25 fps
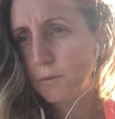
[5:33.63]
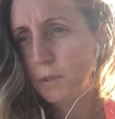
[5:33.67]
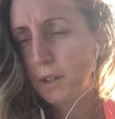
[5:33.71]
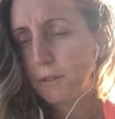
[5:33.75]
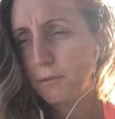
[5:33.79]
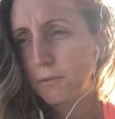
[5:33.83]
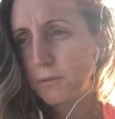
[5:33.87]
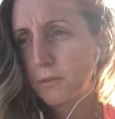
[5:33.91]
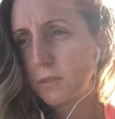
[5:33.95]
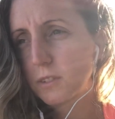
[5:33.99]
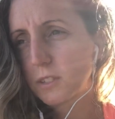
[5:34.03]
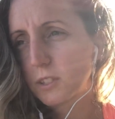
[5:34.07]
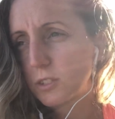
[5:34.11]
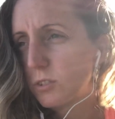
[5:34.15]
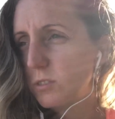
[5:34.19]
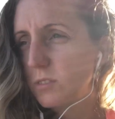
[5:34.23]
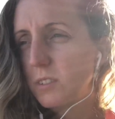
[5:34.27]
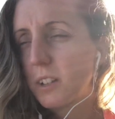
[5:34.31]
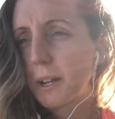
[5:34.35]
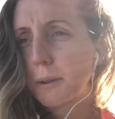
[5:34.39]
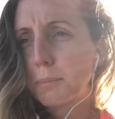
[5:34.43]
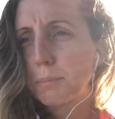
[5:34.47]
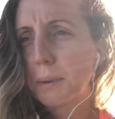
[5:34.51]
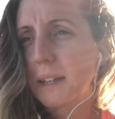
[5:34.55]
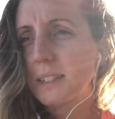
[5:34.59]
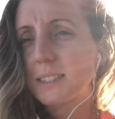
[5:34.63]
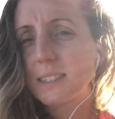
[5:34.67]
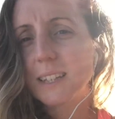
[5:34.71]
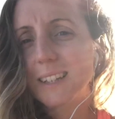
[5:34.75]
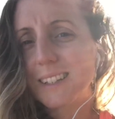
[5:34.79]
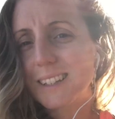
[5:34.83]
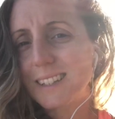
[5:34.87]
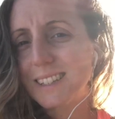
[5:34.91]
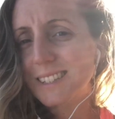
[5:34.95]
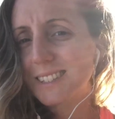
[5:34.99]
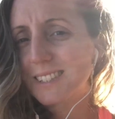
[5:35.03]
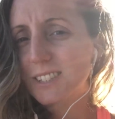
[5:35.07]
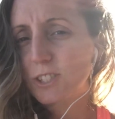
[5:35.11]
We like
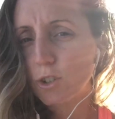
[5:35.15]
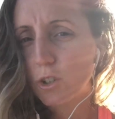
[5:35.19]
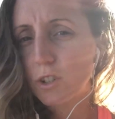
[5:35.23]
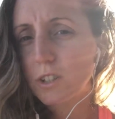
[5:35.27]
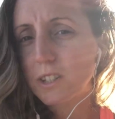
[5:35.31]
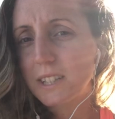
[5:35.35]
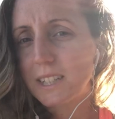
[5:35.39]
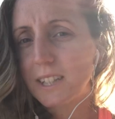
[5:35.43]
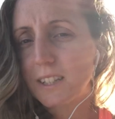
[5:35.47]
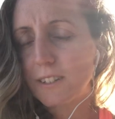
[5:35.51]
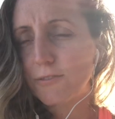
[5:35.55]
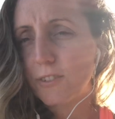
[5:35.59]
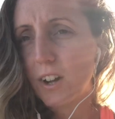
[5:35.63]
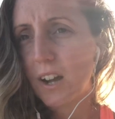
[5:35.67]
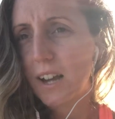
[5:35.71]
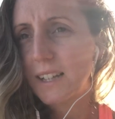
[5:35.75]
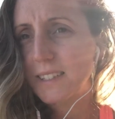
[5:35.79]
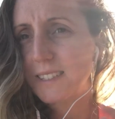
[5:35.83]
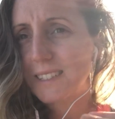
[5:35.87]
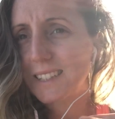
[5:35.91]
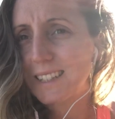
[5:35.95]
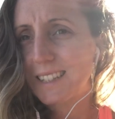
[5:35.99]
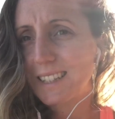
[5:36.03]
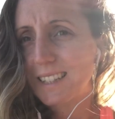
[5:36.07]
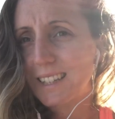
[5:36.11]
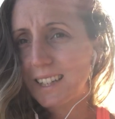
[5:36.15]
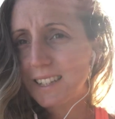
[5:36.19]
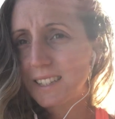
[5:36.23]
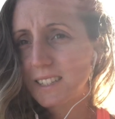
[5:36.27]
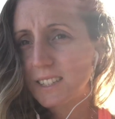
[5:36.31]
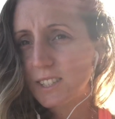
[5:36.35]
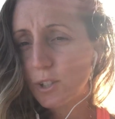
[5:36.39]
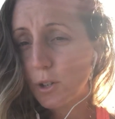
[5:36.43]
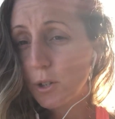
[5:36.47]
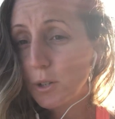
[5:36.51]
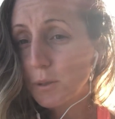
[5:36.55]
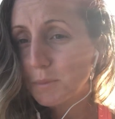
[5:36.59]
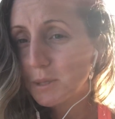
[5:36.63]
basically strongly advising
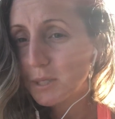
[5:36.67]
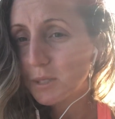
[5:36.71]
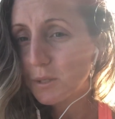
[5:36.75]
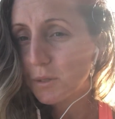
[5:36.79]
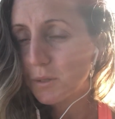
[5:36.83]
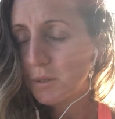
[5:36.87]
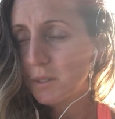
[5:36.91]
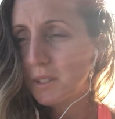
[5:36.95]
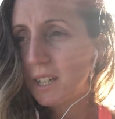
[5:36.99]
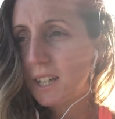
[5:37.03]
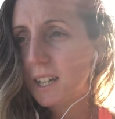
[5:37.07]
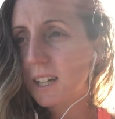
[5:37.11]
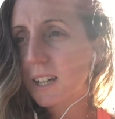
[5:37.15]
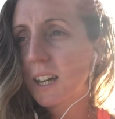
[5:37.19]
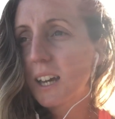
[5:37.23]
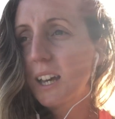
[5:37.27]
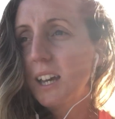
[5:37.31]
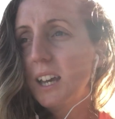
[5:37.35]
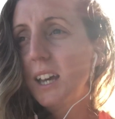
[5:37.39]
against homeschooling